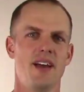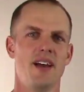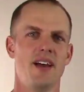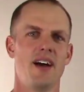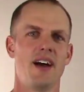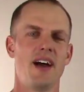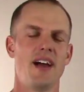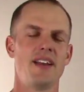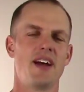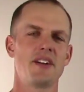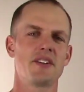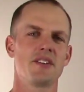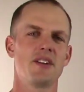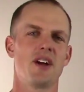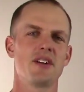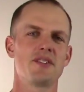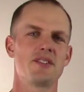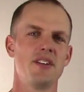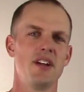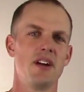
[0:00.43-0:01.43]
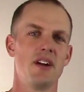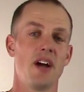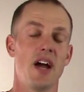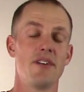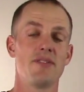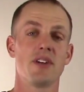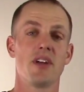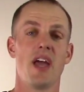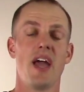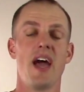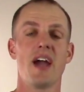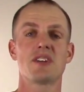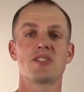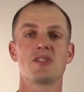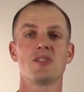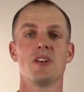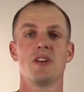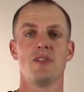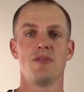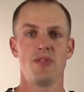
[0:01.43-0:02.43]
Hi, Dr. Larsen here. I have an
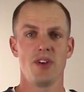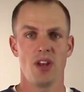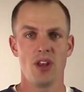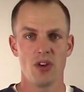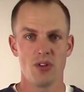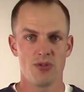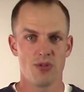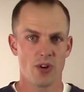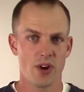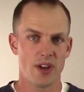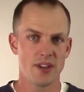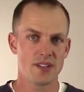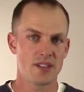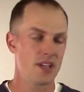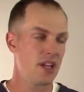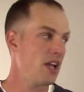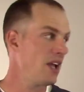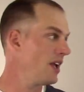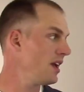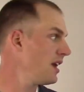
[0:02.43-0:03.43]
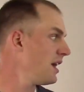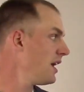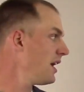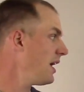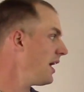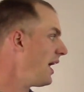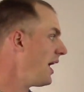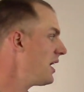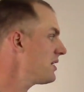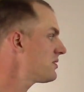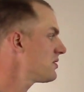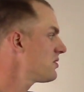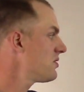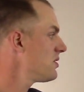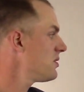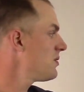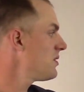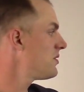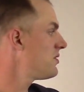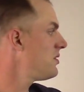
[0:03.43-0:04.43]
excellent video for you today. Has to
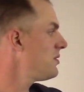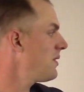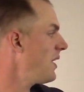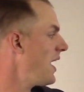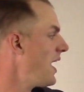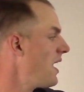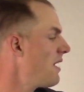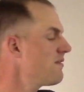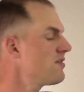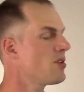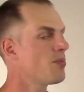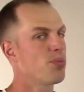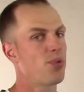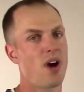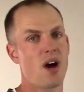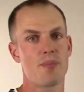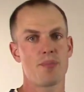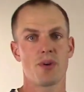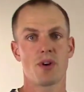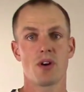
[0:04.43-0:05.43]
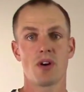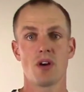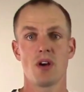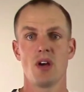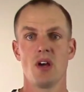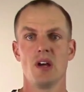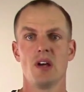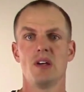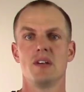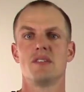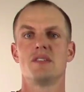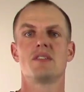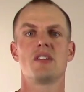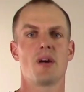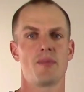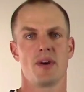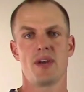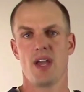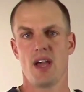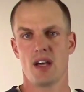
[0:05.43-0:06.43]
do with, do you have the proper
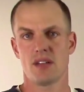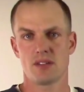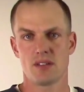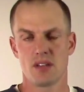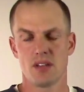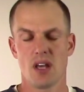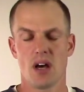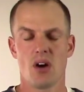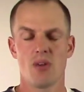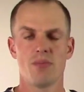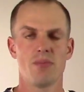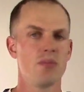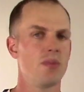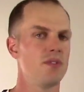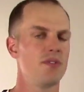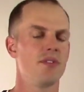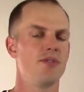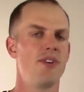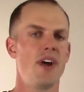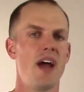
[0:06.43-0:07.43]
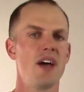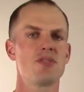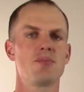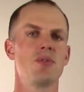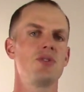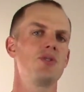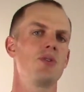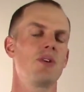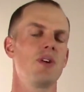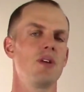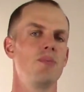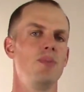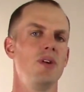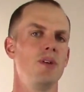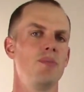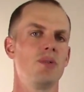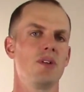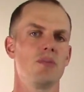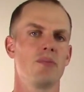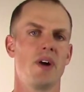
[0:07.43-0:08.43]
stomach acid? Now, the vast majority of
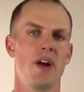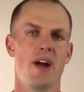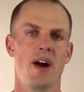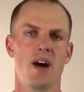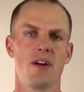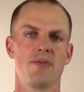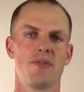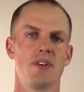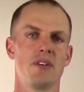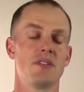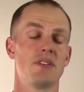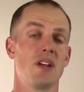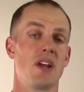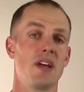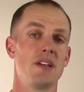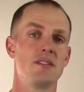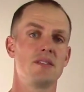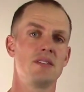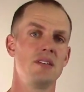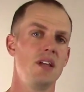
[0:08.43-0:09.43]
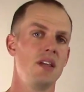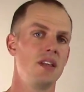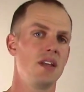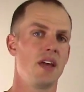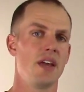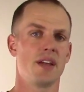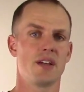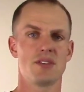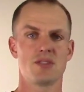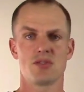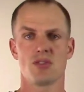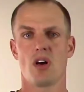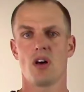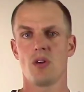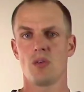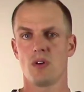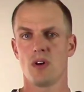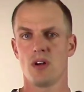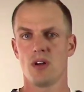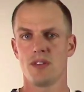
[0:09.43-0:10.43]
people in my office that I see, that I
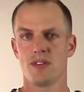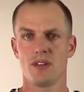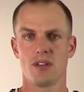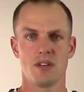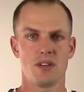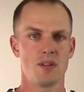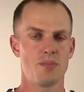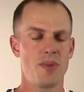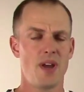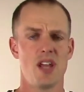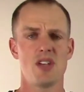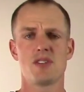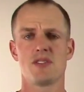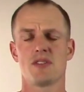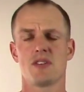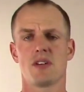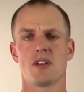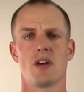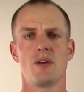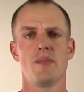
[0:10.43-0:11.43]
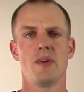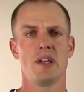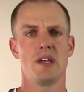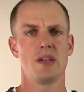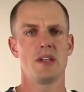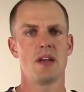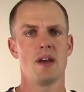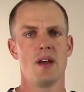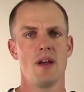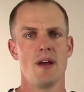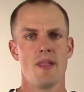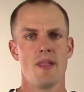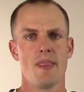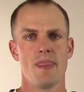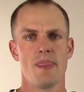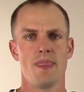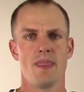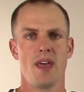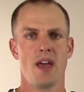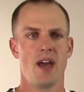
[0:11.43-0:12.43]
consult with, and the patients that come in,
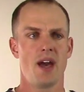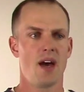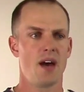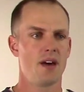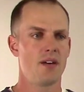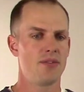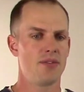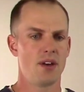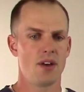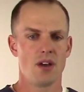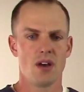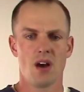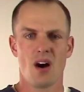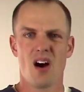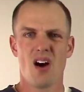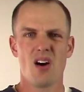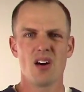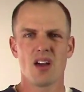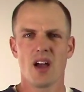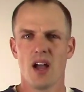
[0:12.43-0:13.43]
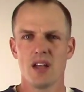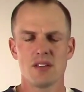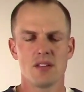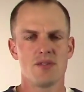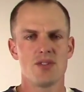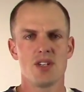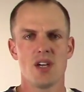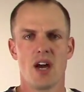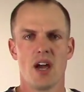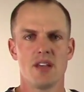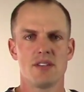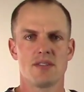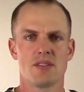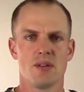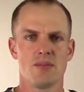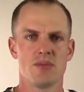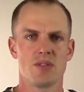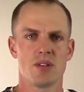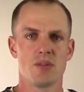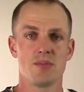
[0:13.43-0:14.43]
they have all kinds of GI
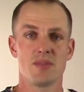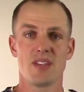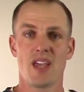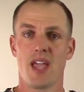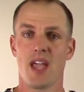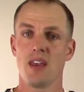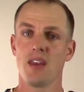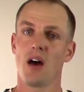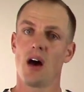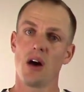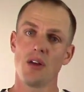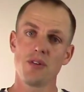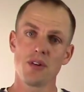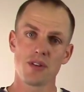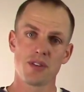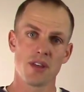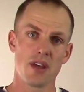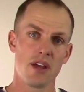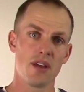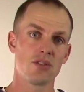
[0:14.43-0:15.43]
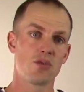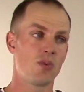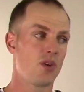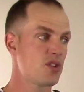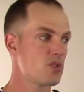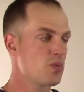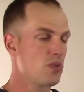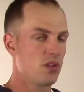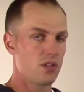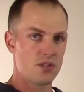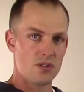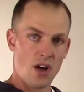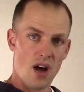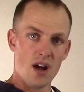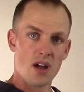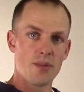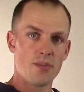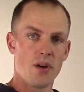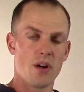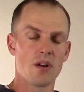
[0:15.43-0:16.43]
symptoms and other things which we'll
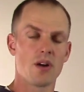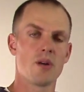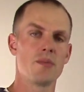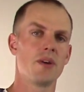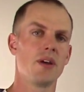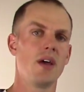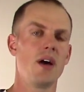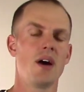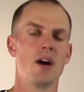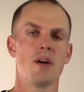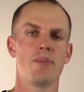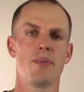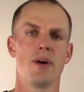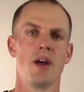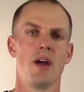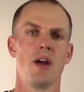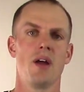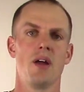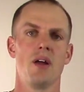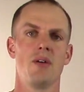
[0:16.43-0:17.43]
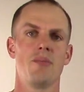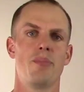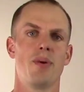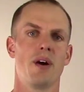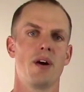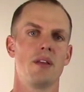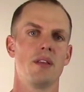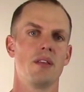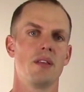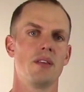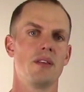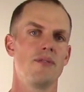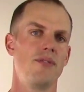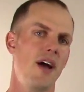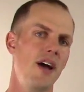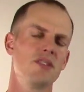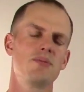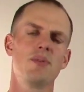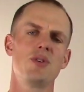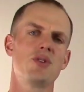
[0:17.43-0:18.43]
talk about coming up, but the
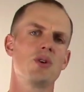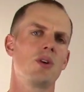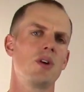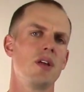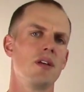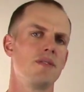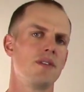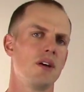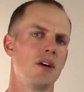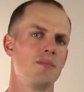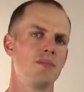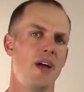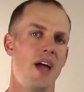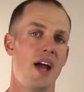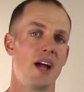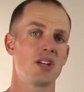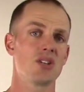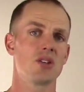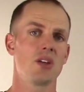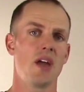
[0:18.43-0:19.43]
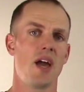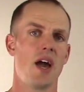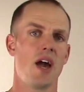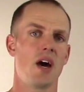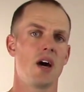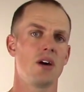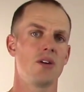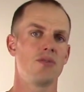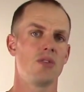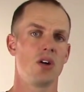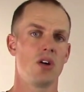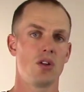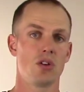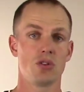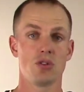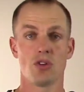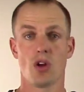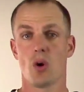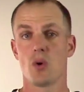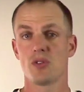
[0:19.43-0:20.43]
vast majority of them actually have
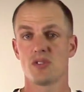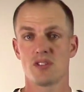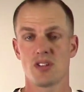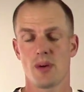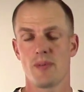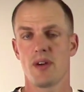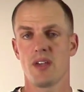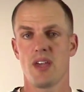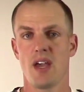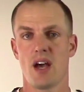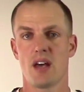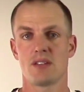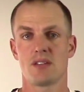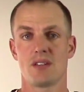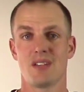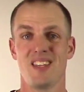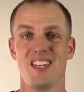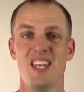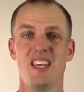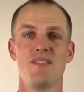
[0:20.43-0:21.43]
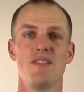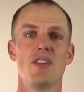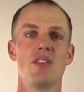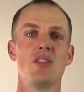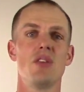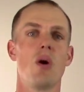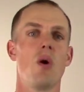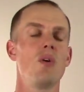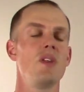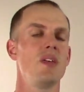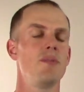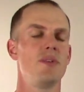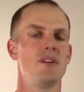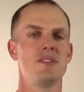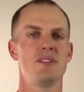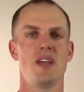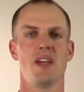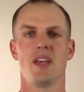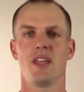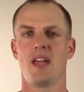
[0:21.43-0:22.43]
low stomach acid. Even though they've been
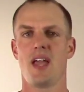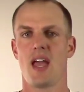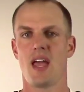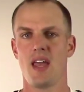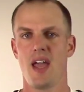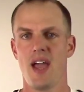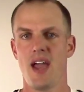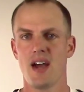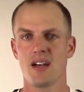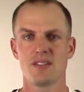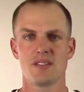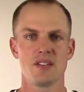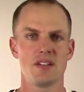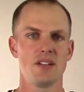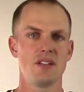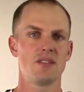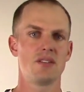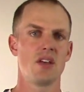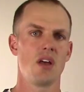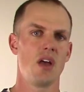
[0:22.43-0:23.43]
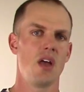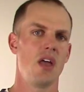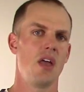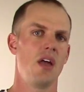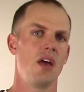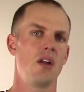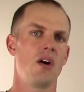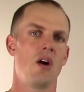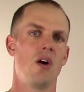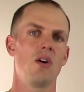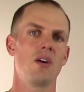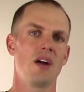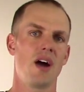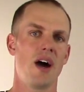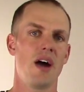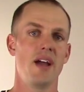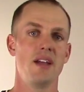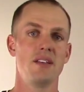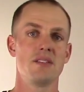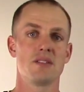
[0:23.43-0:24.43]
taking antacids and all
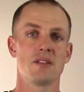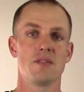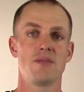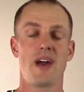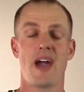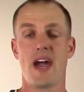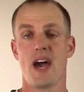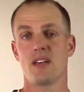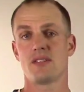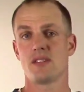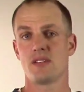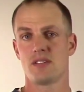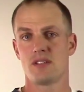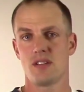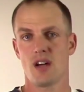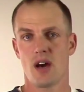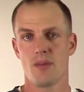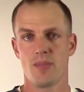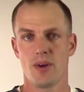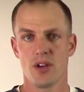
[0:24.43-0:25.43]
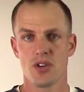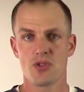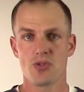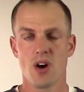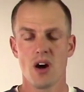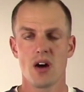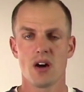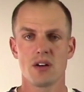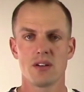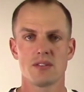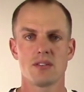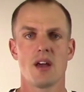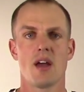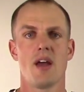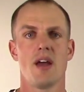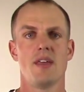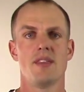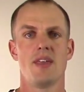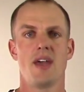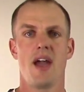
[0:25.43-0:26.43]
kinds of acid-stopping drugs,
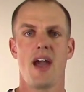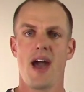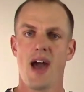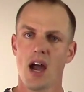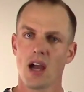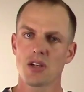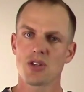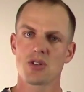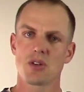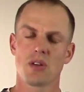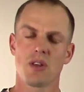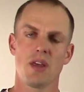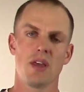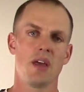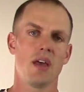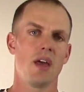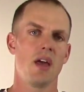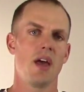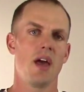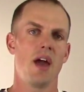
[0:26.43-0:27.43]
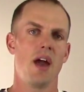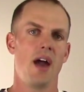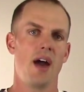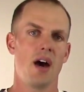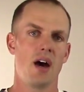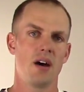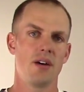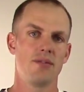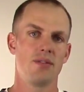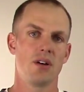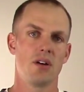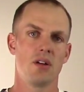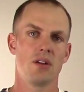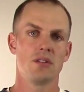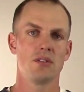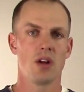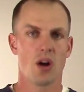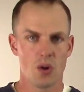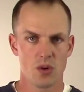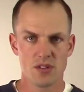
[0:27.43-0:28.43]
they actually have
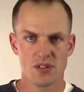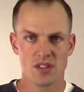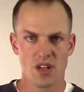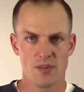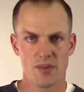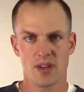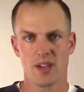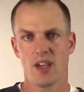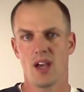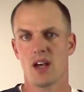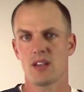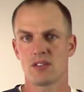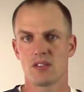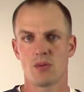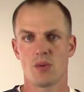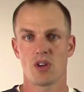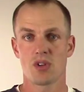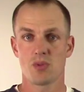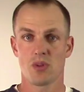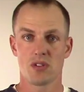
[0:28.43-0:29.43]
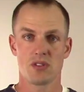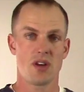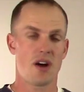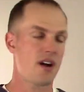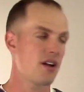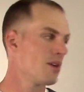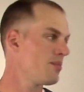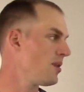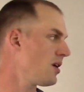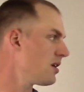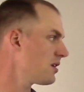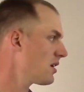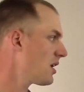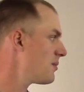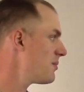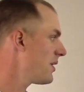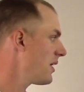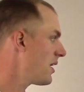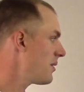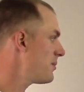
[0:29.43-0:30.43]
low stomach acid, which we'll talk about
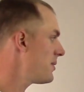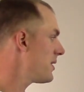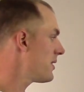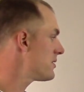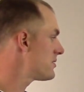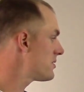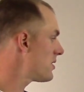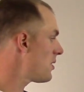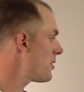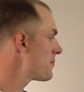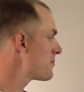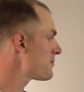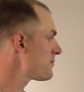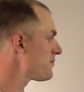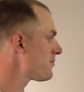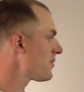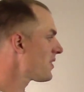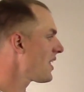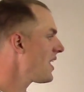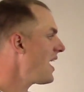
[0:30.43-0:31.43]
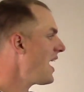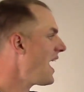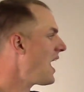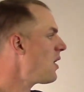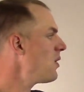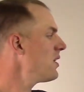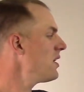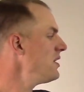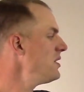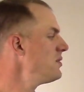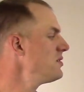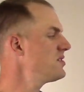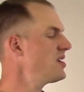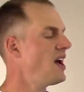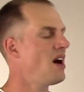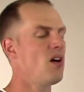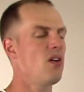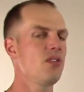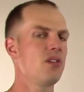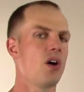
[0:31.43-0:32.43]
coming up here. So how can you
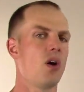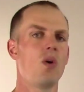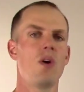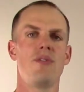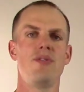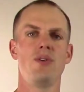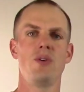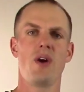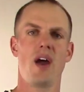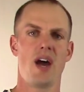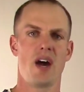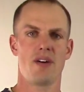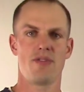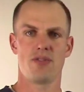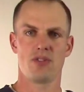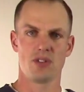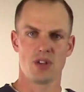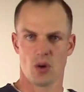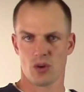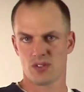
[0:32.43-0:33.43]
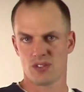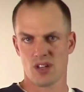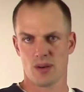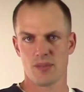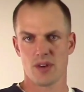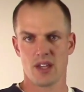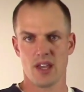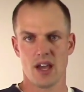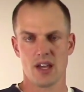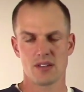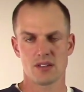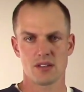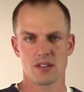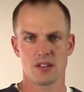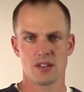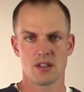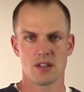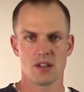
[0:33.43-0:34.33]
tell though if you have low stomach acid?